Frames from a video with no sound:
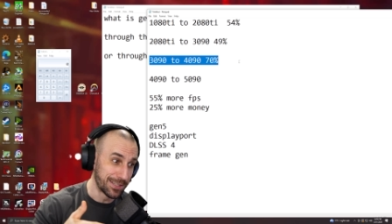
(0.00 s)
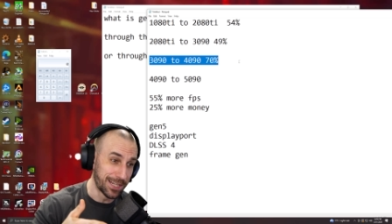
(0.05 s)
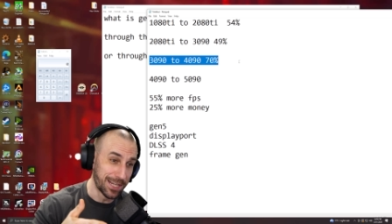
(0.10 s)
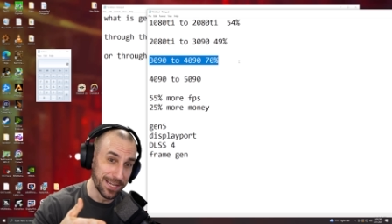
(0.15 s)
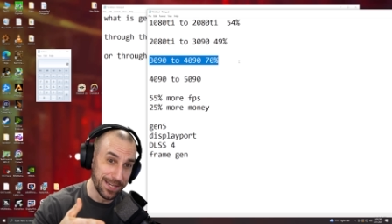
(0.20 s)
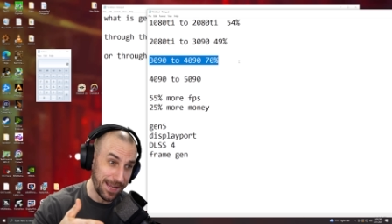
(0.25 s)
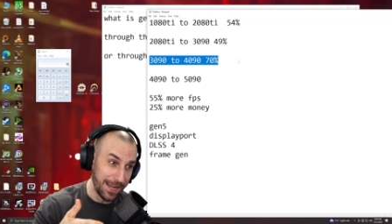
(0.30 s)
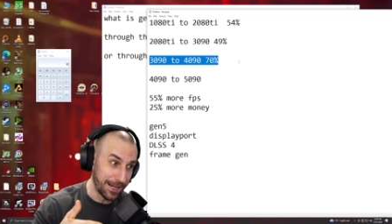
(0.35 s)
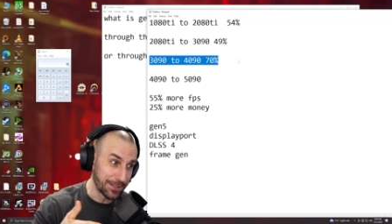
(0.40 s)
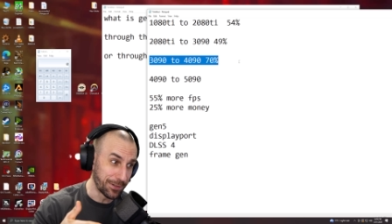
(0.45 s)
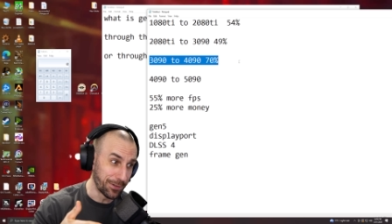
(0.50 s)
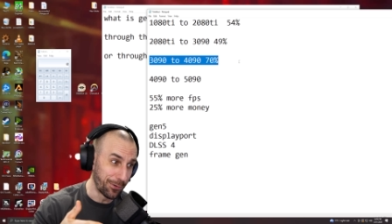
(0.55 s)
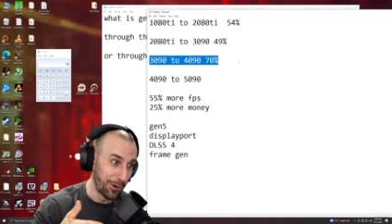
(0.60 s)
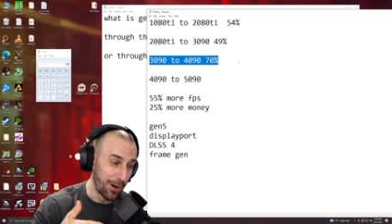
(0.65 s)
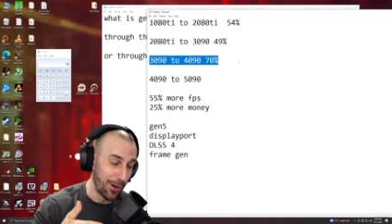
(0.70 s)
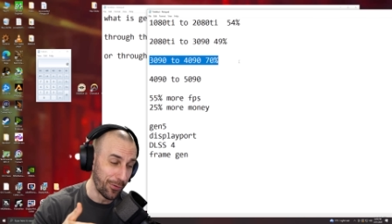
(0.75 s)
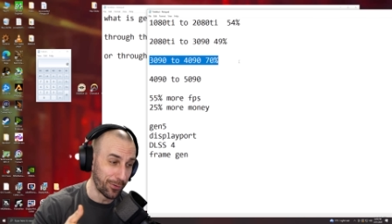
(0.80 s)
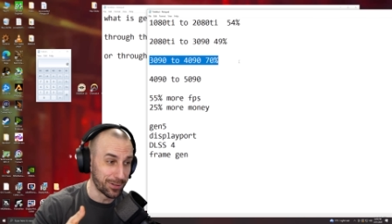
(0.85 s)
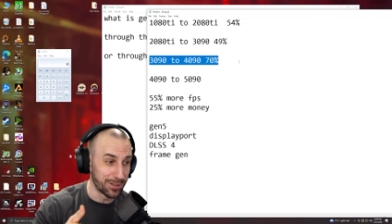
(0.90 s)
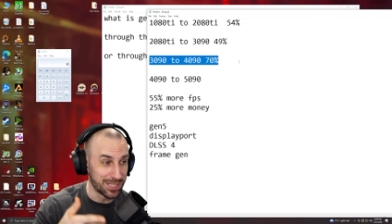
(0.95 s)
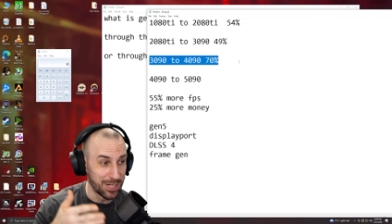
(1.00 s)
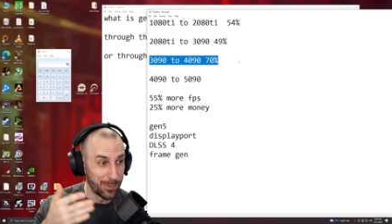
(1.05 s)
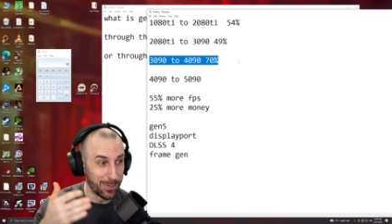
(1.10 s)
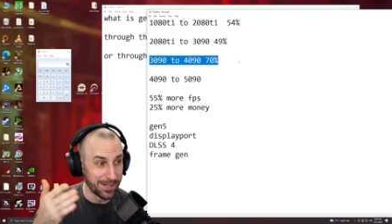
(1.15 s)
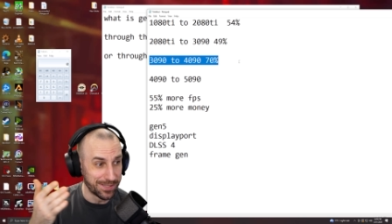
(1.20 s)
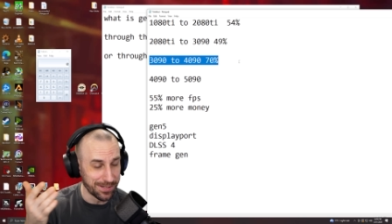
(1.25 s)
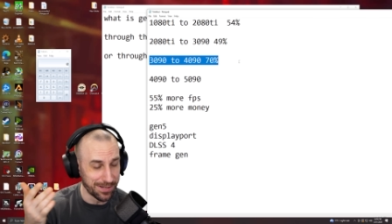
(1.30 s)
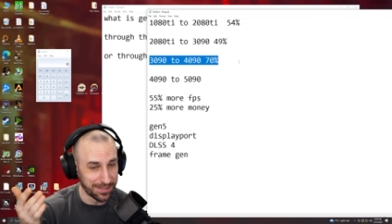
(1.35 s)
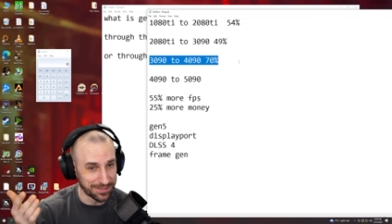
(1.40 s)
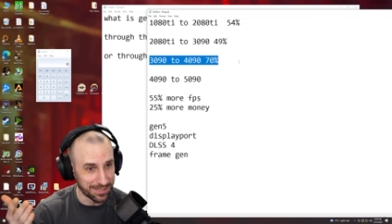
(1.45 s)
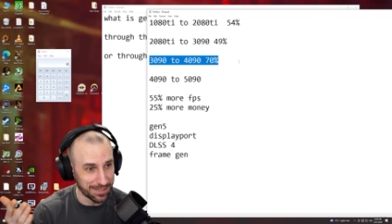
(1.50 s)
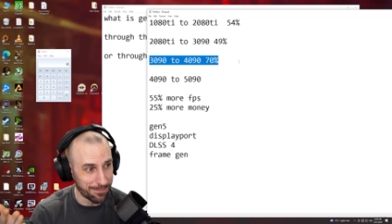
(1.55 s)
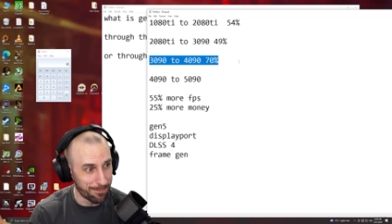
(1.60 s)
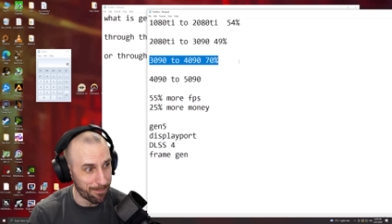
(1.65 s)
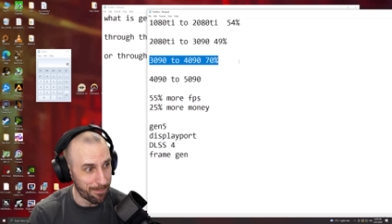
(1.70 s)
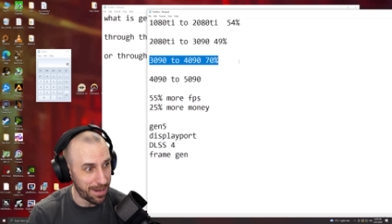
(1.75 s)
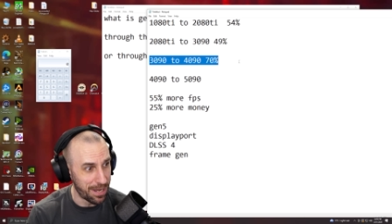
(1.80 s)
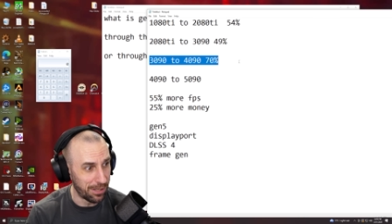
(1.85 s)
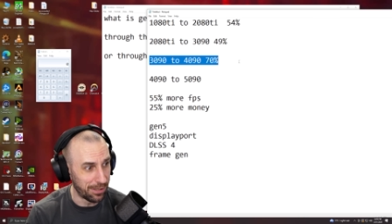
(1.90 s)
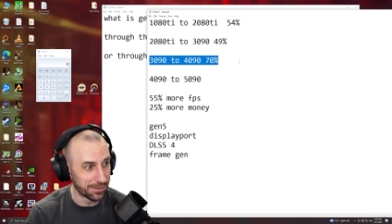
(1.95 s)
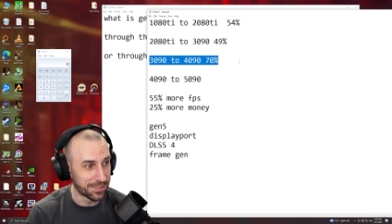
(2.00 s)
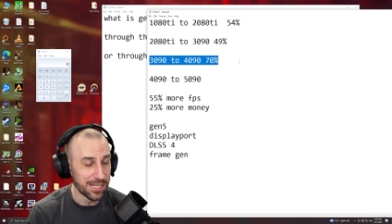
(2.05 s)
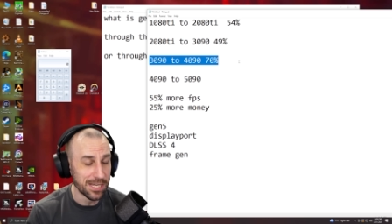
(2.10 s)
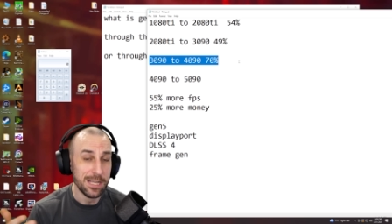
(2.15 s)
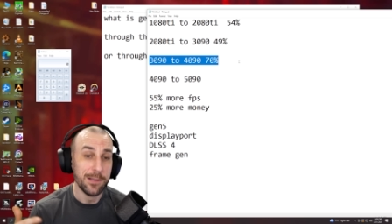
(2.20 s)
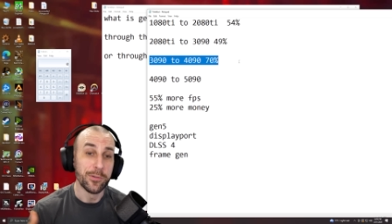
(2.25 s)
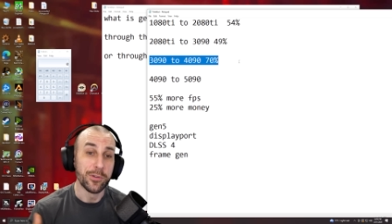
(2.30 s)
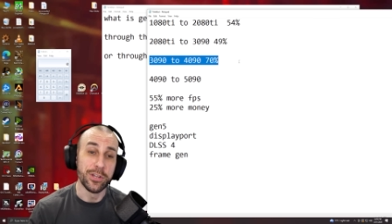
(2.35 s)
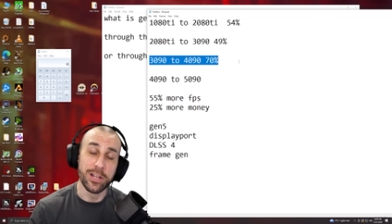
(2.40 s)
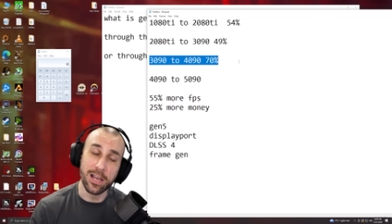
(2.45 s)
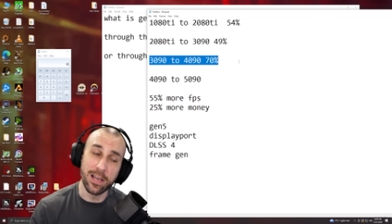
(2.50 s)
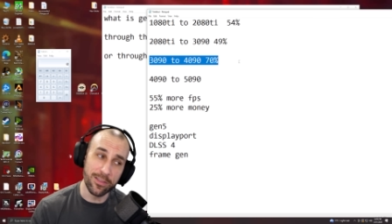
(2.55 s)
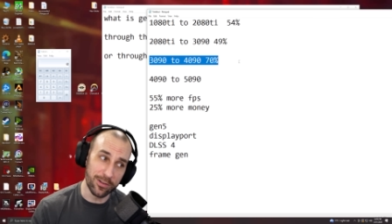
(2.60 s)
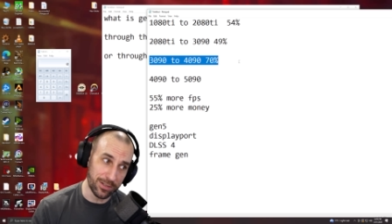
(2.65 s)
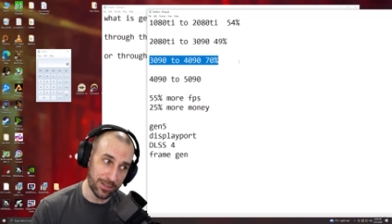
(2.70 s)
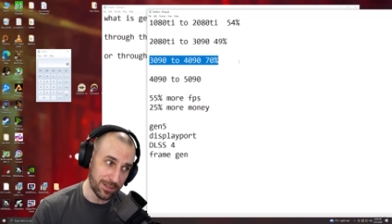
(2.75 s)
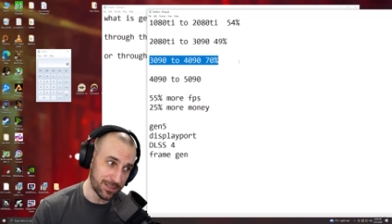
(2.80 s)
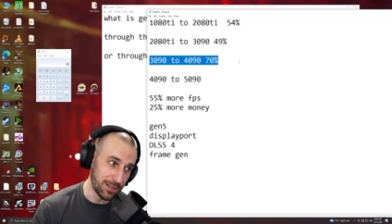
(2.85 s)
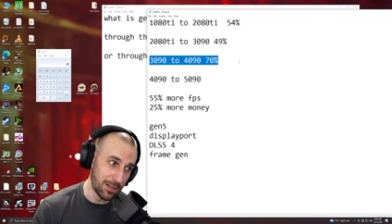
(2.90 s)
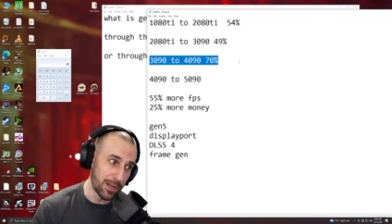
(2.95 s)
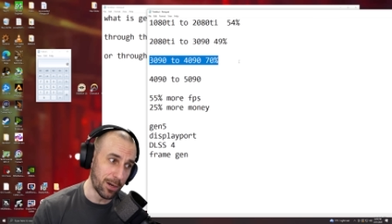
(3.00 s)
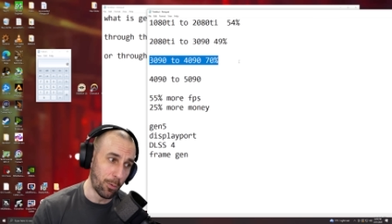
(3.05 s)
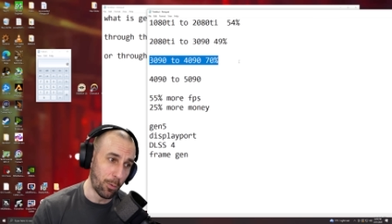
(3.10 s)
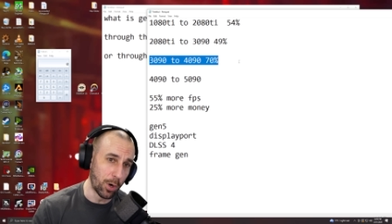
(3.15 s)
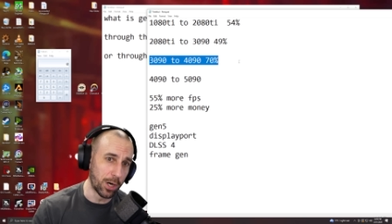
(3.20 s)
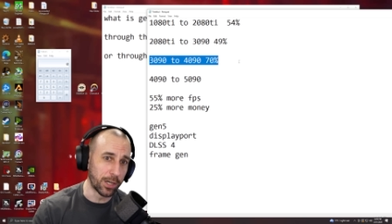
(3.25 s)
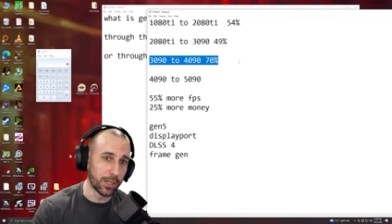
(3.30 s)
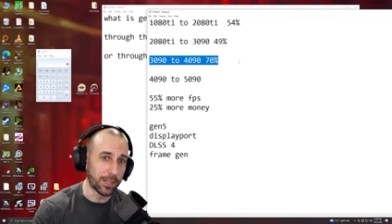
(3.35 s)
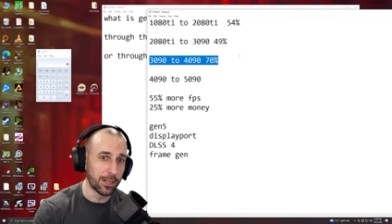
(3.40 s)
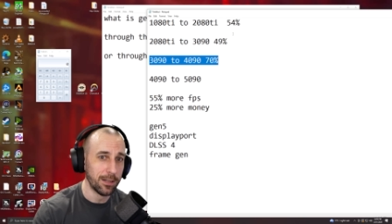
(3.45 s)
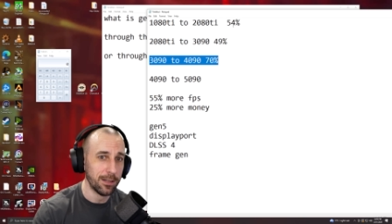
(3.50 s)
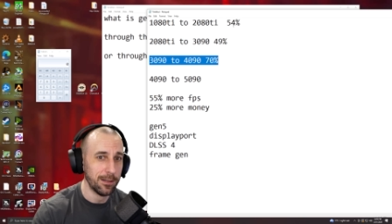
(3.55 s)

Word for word: connector on there so it doesn't melt. You got there's a lot of work.